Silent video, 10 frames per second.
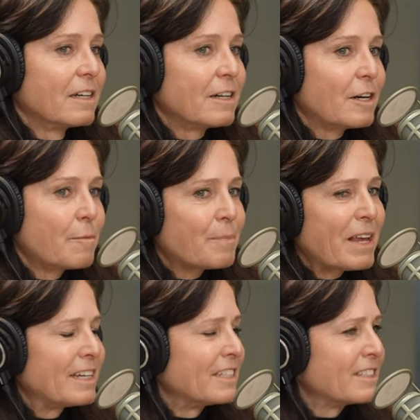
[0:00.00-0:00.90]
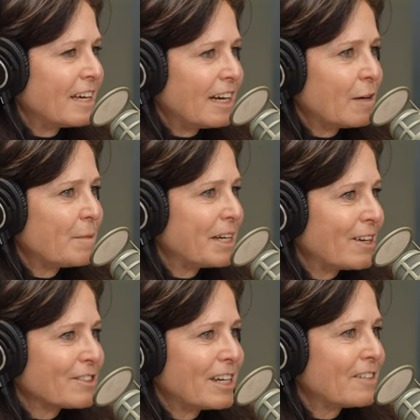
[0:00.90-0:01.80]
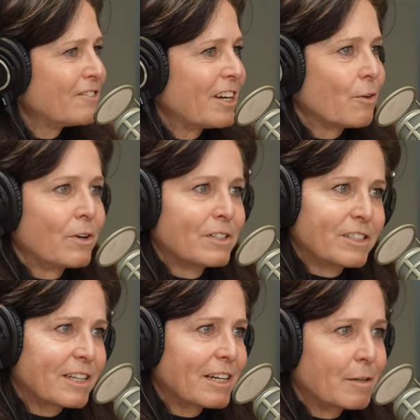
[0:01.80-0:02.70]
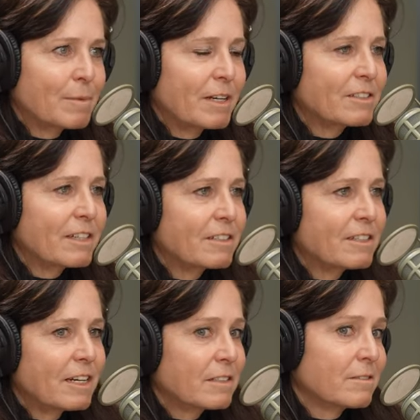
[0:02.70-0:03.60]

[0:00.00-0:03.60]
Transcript: um, is that happening outside of tech or is it going to happen outside of mm-hmm. tech?